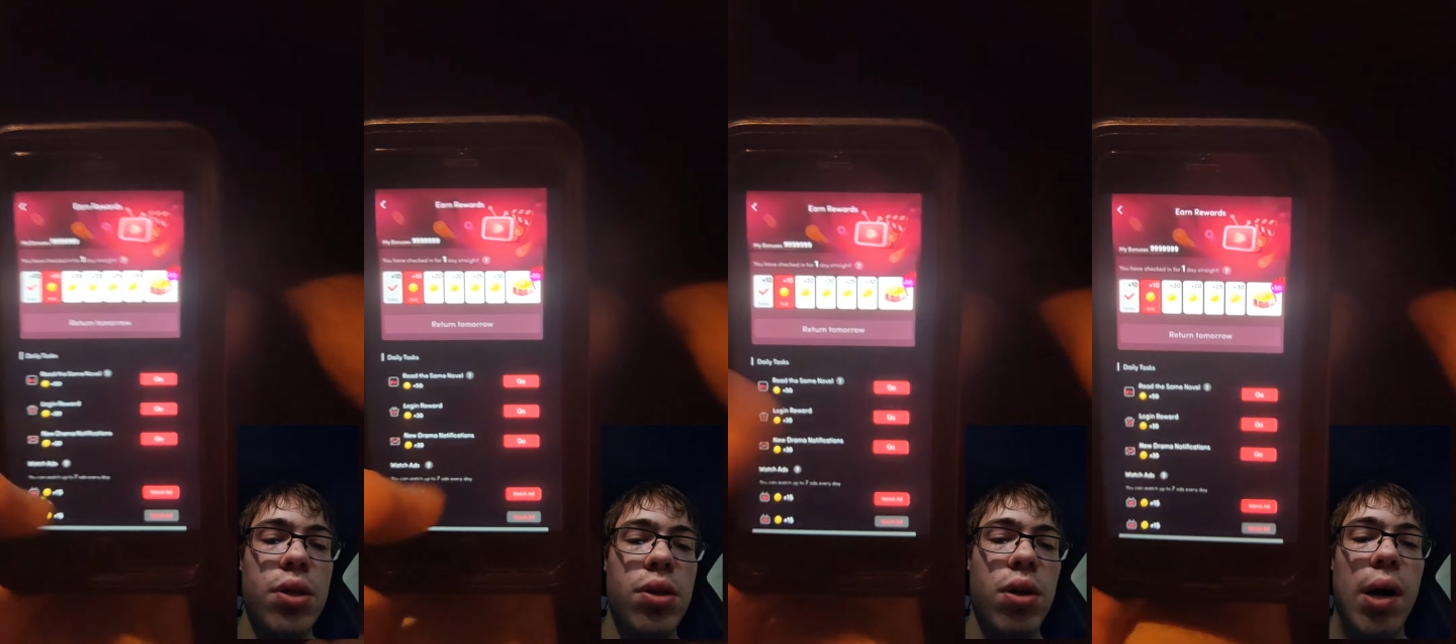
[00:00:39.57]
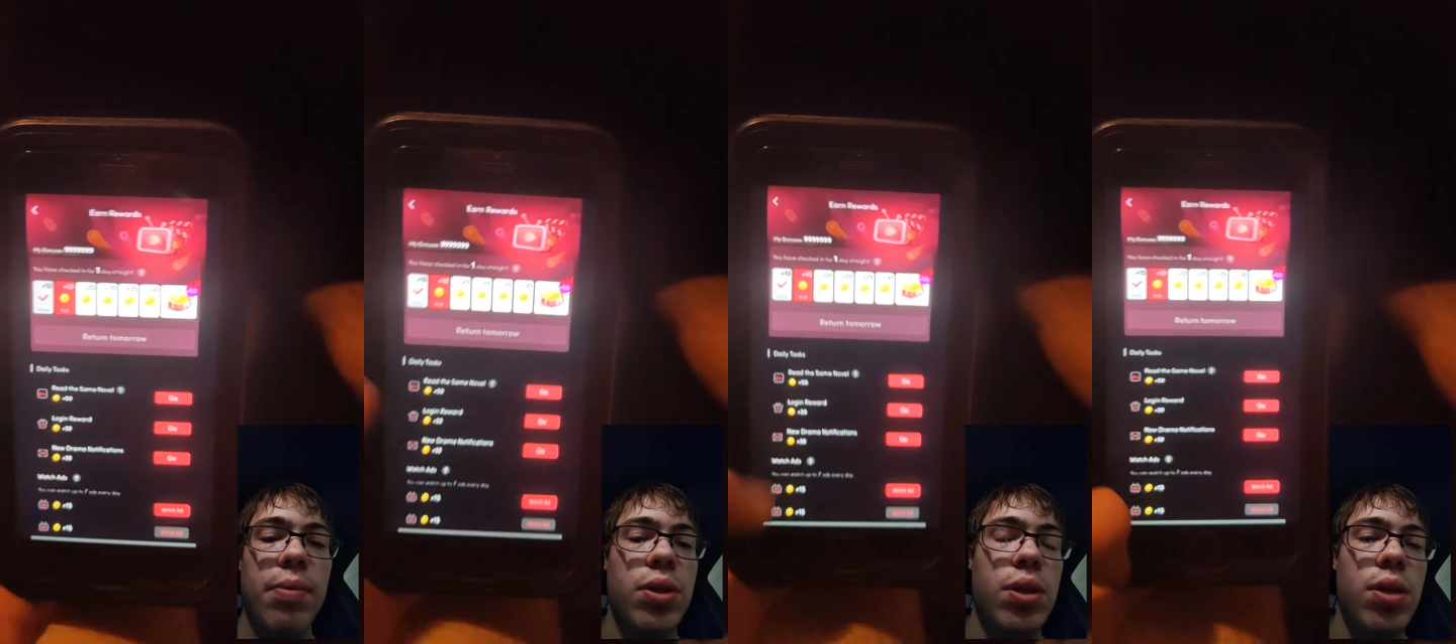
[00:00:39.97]
So I'm
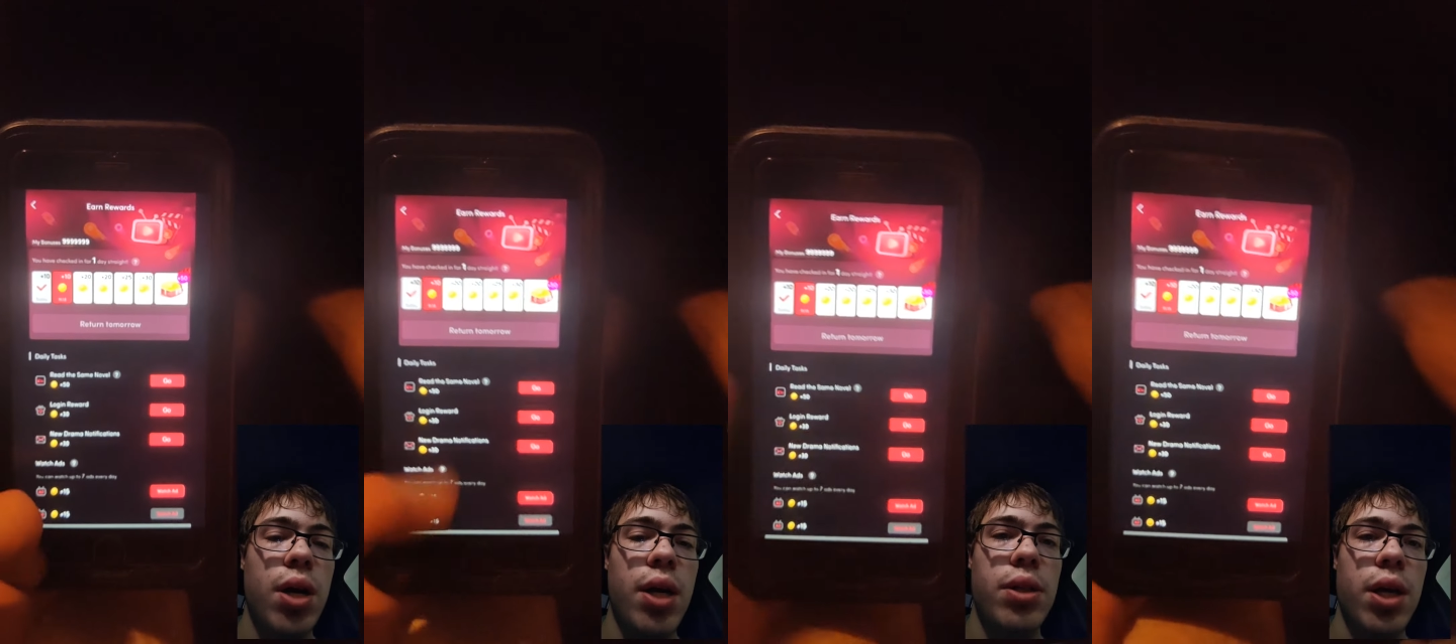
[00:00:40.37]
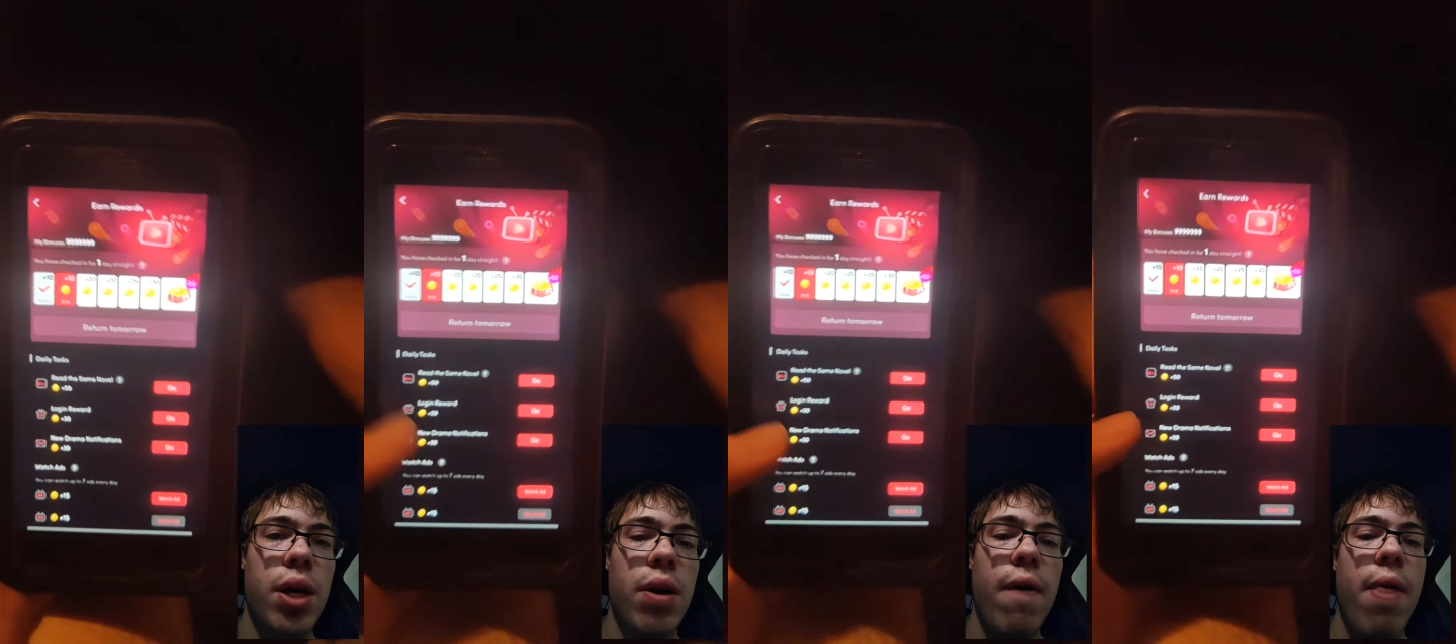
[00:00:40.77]
gonna see you guys
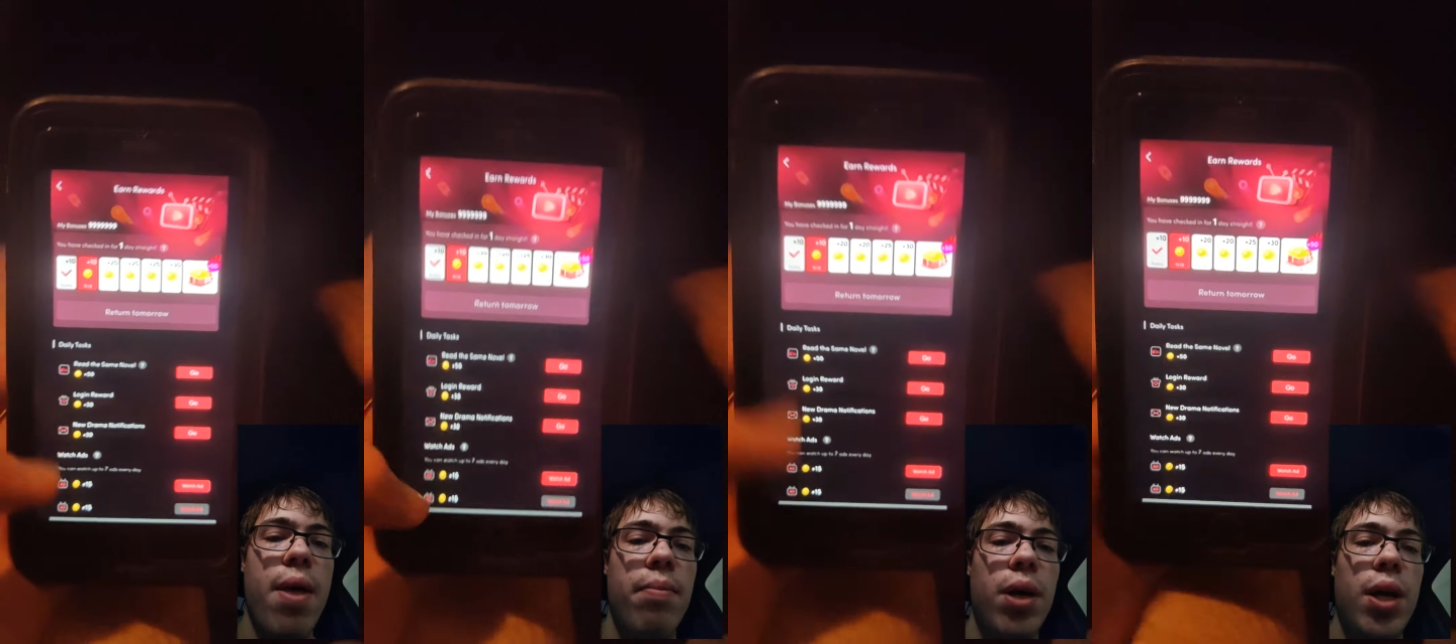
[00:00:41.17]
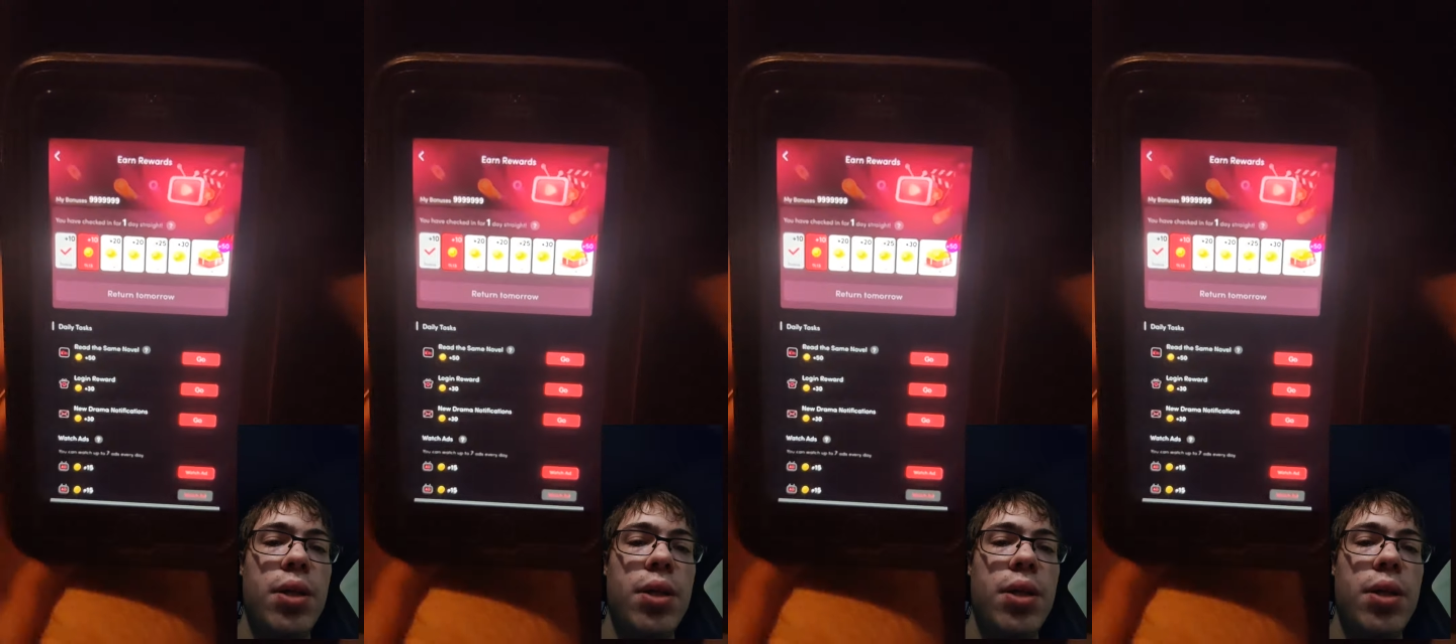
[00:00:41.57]
later, but yeah,